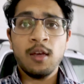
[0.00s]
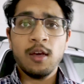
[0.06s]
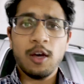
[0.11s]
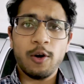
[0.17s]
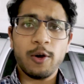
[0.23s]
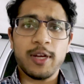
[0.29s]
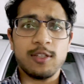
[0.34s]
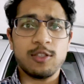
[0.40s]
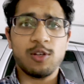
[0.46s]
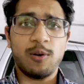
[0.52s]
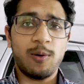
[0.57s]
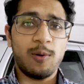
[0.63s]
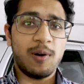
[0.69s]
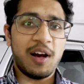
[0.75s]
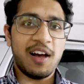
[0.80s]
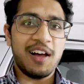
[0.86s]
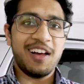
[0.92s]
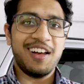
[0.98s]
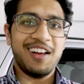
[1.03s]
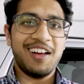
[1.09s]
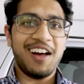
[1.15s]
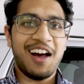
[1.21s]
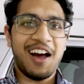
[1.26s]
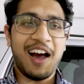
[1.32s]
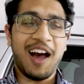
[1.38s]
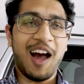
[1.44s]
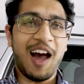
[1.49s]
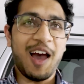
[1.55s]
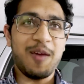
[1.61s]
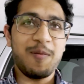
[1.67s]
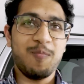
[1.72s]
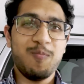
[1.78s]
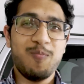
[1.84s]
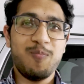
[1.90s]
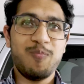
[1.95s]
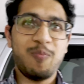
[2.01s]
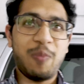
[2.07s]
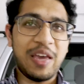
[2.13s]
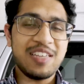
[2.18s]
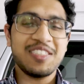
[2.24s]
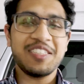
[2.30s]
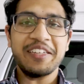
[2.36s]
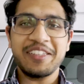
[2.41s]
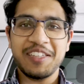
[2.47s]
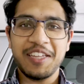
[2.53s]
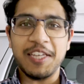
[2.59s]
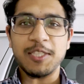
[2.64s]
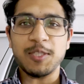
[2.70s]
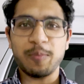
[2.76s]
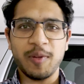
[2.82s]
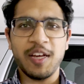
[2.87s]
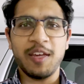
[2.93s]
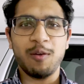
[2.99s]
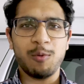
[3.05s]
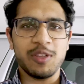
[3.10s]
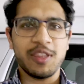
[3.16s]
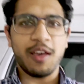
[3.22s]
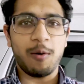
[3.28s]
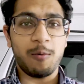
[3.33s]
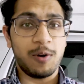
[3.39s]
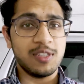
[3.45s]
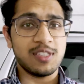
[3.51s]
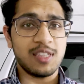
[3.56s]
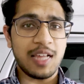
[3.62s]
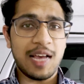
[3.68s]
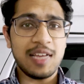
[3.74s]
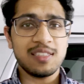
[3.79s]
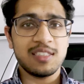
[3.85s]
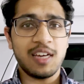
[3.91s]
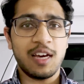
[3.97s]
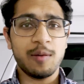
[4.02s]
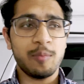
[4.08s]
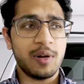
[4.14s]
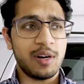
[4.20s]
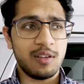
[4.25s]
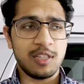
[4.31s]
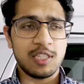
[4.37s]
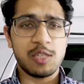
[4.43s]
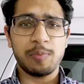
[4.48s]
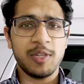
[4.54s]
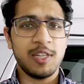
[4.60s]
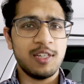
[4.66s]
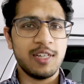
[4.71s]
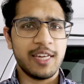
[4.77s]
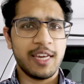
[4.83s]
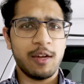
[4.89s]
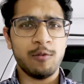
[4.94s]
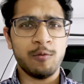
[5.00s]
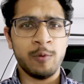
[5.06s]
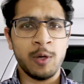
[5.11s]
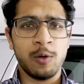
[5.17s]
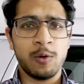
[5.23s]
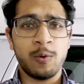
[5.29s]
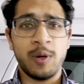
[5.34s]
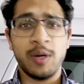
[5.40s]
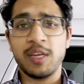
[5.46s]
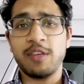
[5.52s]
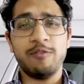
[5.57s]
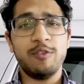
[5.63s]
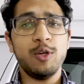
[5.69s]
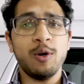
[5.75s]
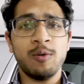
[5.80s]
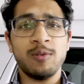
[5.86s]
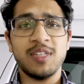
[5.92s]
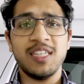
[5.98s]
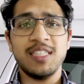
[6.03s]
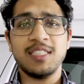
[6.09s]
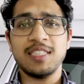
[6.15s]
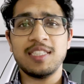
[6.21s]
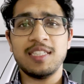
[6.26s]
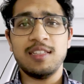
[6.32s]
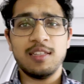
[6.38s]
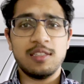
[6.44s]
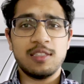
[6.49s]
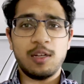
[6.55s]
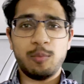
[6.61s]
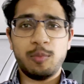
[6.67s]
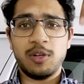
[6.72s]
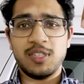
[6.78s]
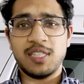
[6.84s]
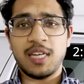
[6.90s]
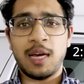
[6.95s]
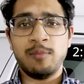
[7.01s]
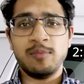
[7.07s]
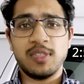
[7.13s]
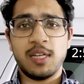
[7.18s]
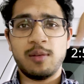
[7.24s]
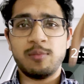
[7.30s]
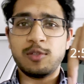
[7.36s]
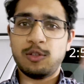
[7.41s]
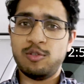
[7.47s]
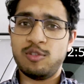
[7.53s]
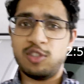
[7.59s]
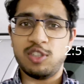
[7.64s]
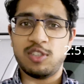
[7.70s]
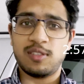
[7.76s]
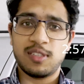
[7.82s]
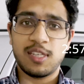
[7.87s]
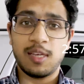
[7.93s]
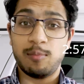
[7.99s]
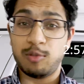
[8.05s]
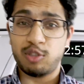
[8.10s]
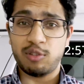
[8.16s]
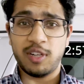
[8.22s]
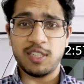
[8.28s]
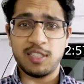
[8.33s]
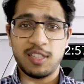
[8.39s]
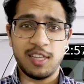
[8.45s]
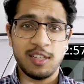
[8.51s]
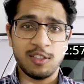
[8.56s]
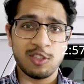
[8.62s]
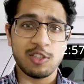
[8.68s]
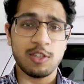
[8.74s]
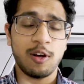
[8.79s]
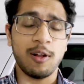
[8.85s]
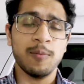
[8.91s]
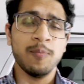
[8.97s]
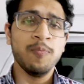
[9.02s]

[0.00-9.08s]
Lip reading: Okay, so I basically explained what that was last time, but I'll explain it again real quick. If you don't need to see this, I'll put a timestamp so you can just skip straight to the install.